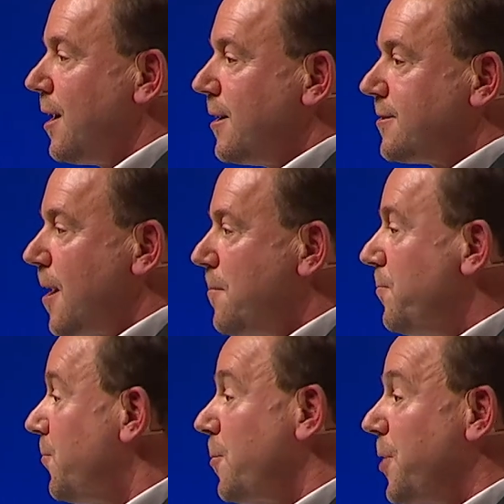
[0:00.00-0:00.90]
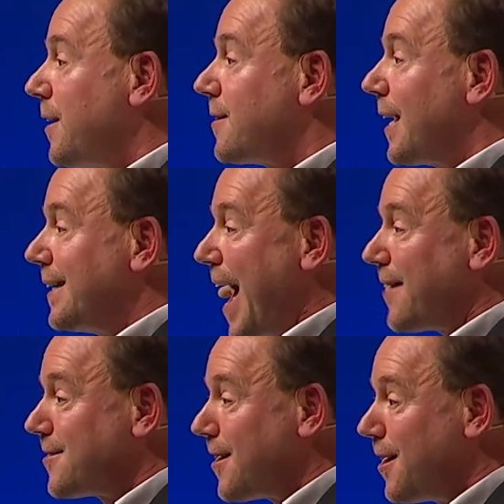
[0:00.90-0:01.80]
Some from things like
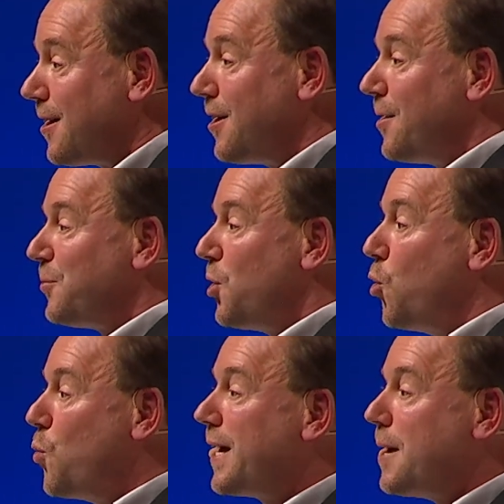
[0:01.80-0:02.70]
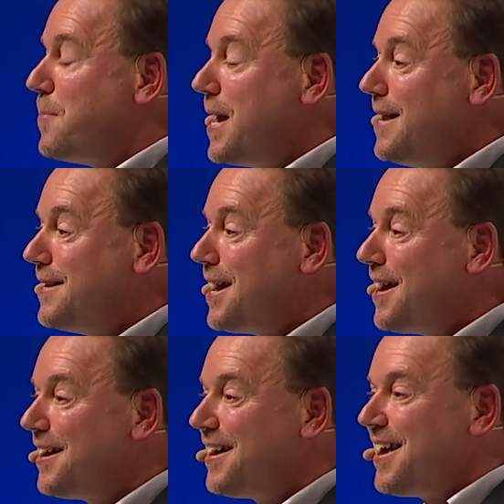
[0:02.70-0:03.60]
NASA or
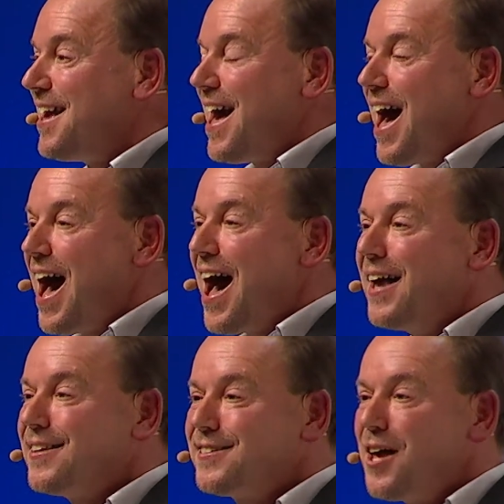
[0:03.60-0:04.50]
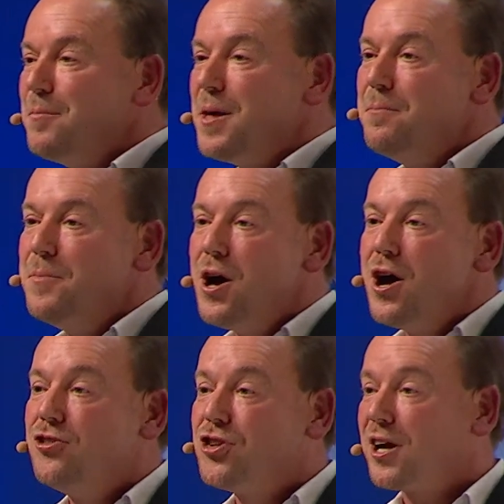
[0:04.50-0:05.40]
Wikipedia, some
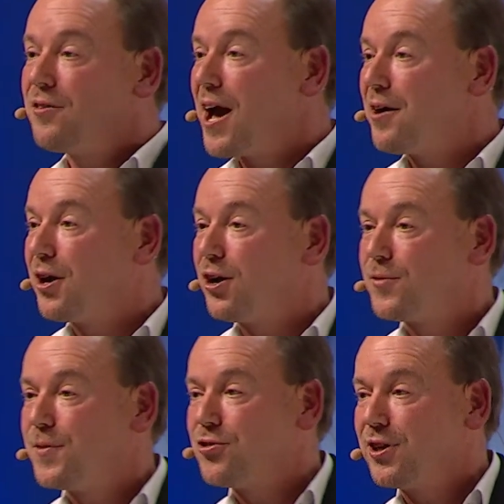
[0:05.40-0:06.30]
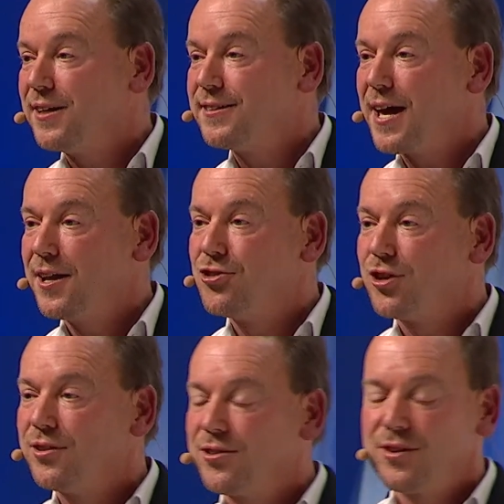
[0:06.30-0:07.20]
emerging around artificial
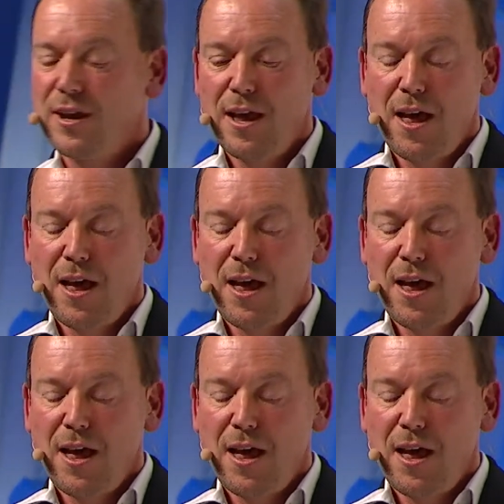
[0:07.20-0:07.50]
intelligence.